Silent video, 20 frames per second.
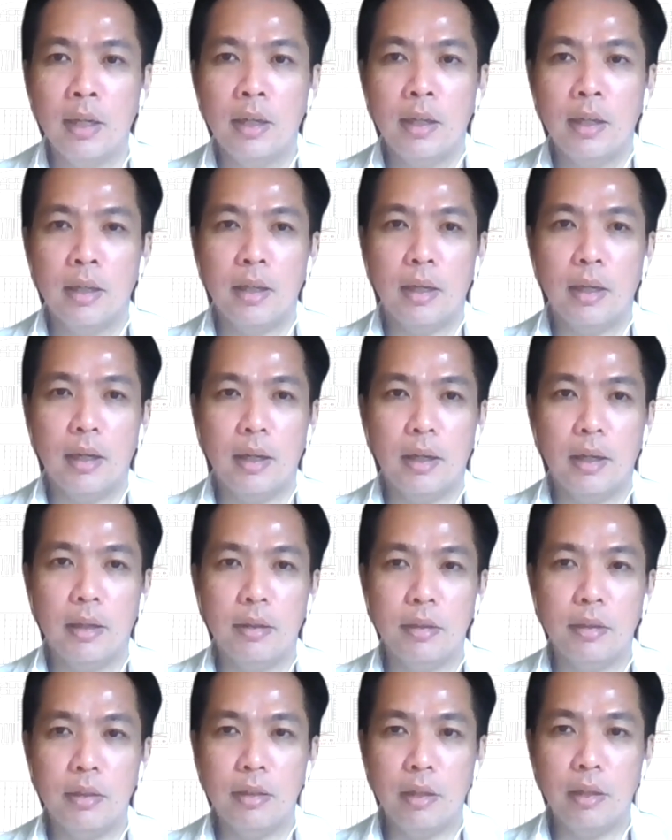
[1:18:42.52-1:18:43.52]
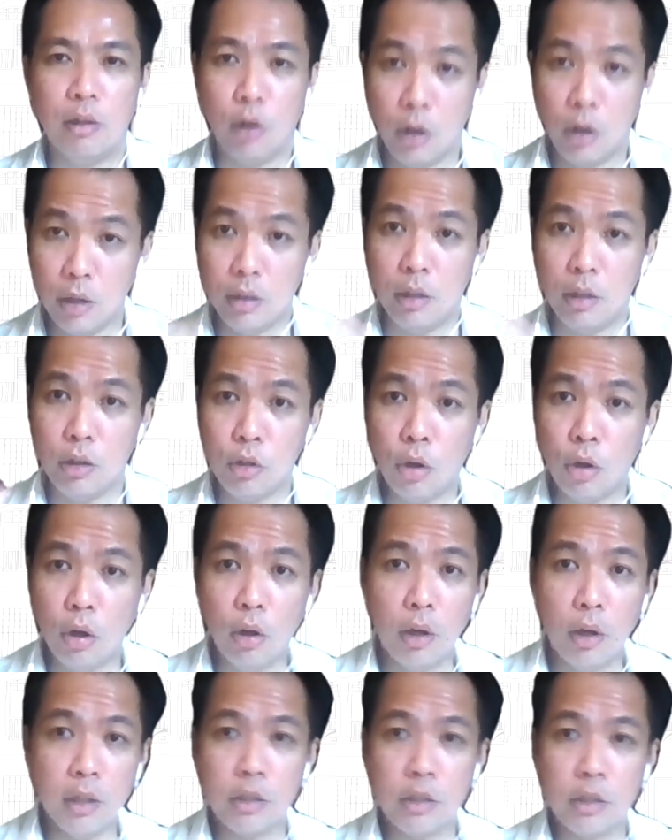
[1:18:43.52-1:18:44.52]
your
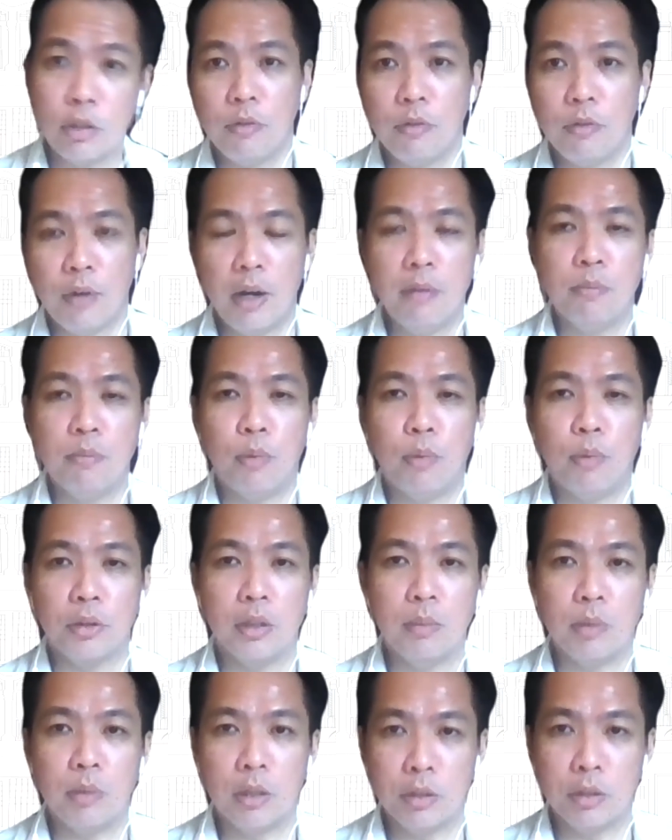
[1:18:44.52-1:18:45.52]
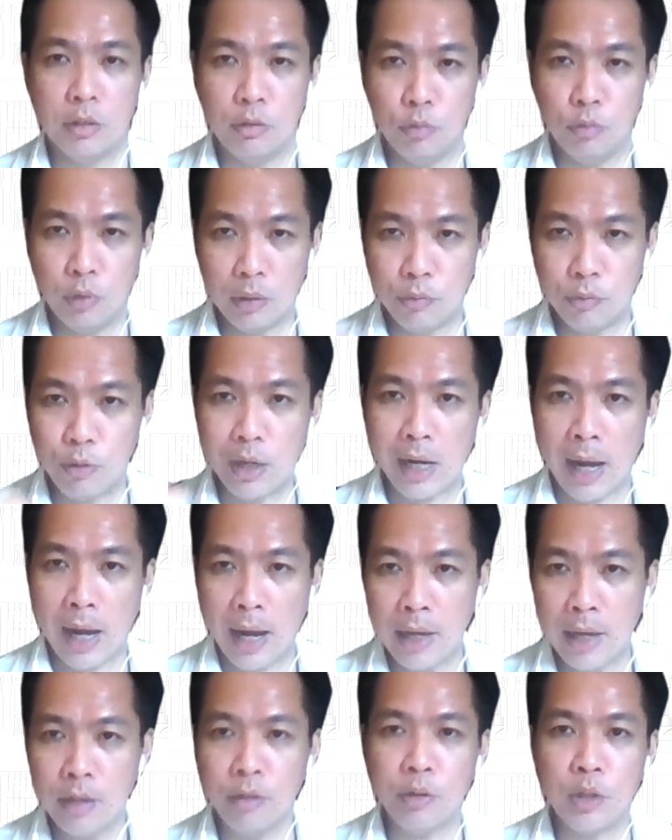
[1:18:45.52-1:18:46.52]
lawyer is going to be very important, because you will be
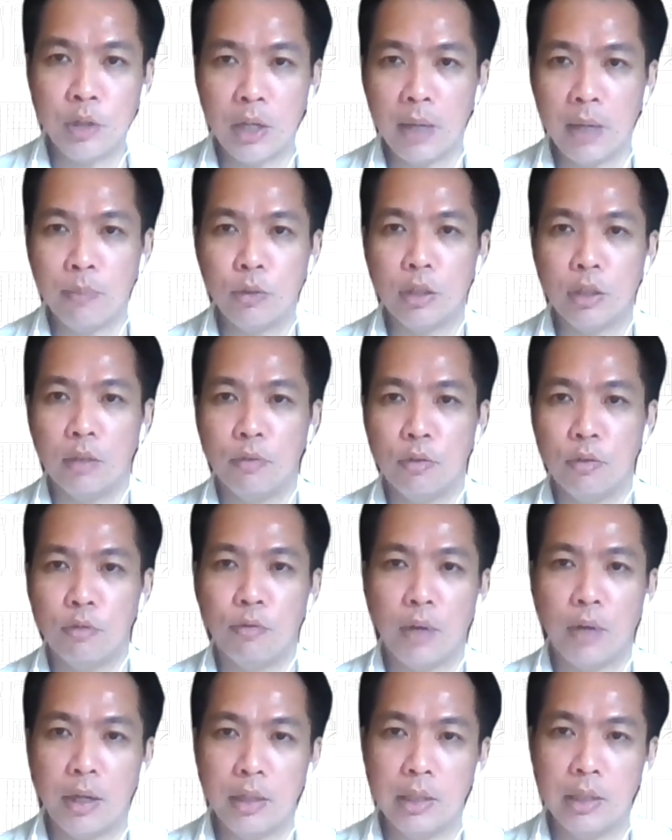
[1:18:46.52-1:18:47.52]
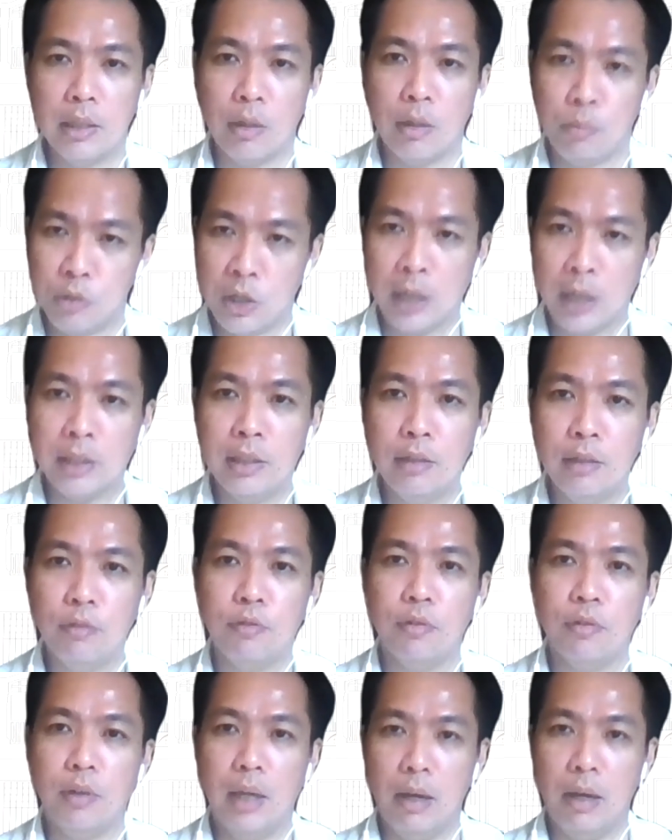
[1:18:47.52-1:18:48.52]
relying on them to give you very
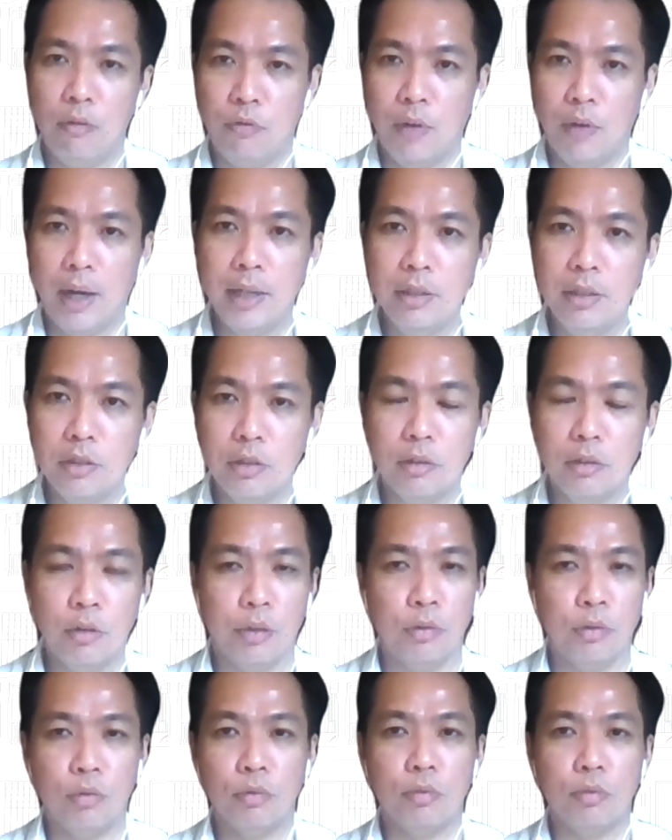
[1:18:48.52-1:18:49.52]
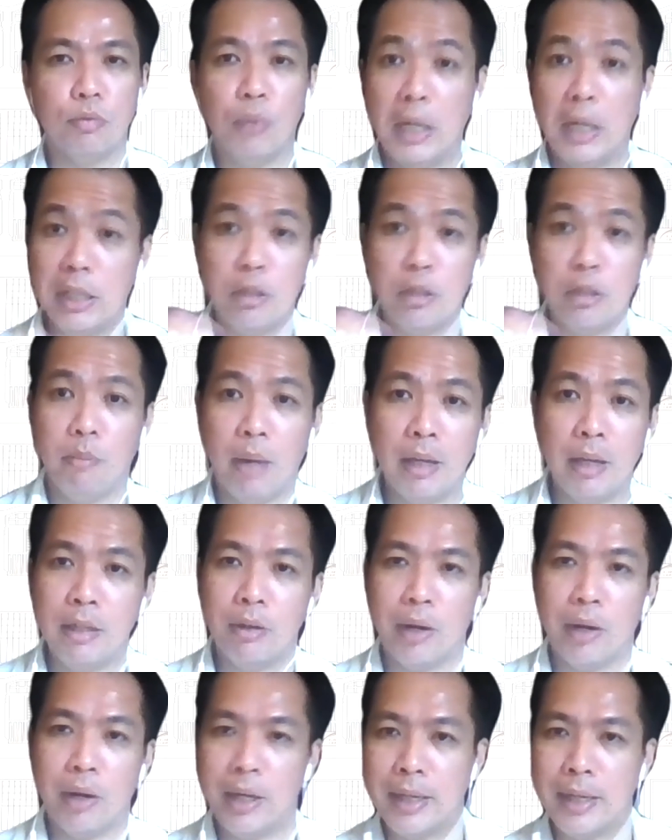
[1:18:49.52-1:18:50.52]
objective advice, not to waste your money
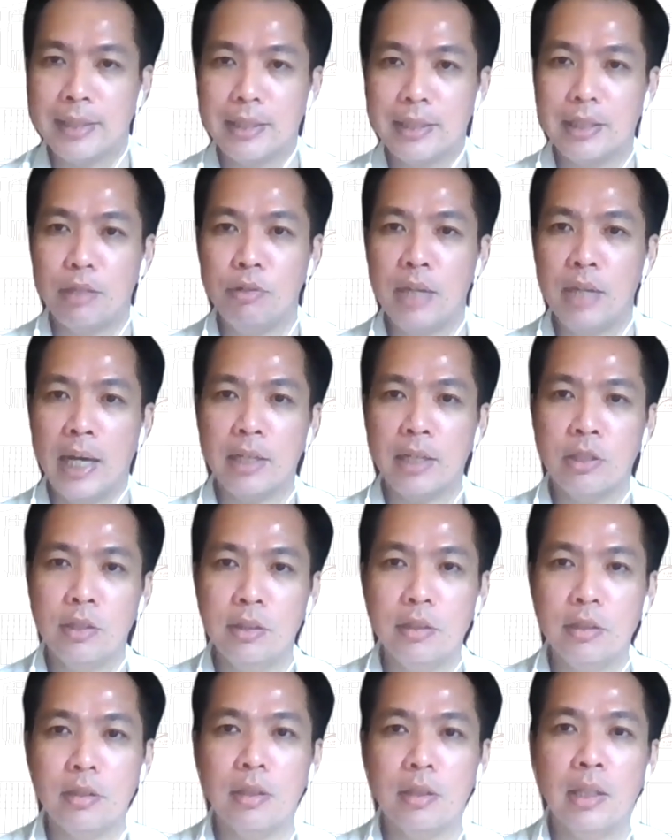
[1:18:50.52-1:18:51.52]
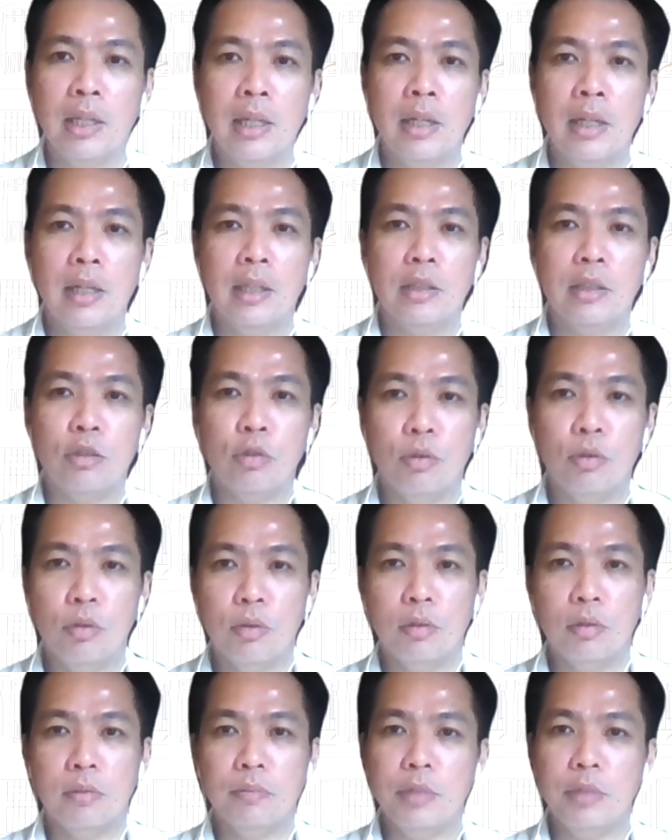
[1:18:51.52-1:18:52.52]
on unnecessary actions.
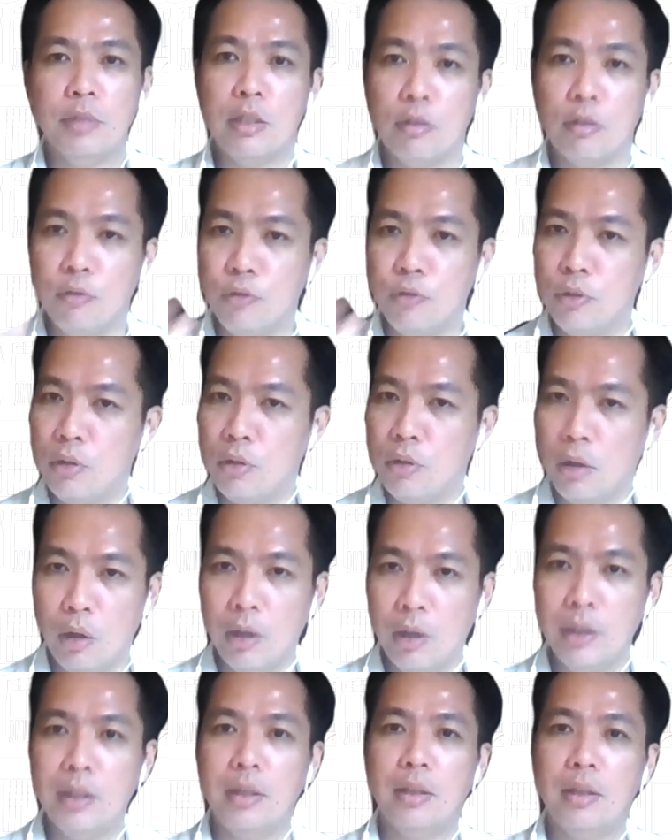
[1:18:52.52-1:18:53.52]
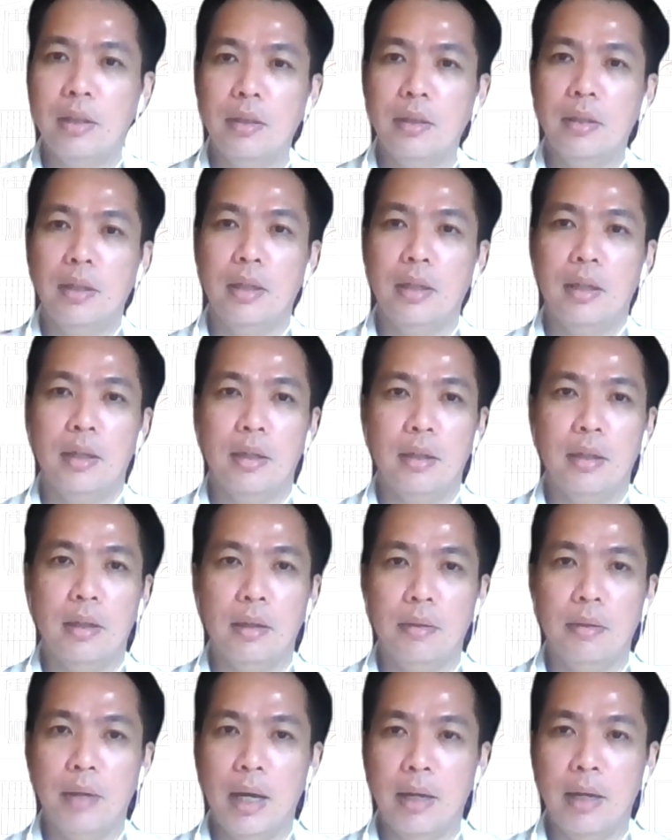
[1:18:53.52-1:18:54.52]
So interview a lawyer
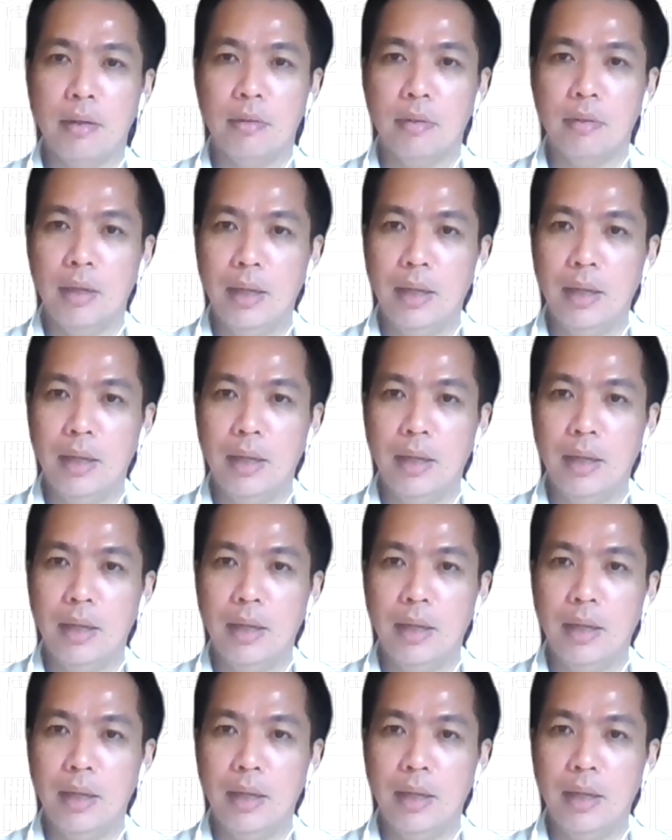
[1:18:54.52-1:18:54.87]
and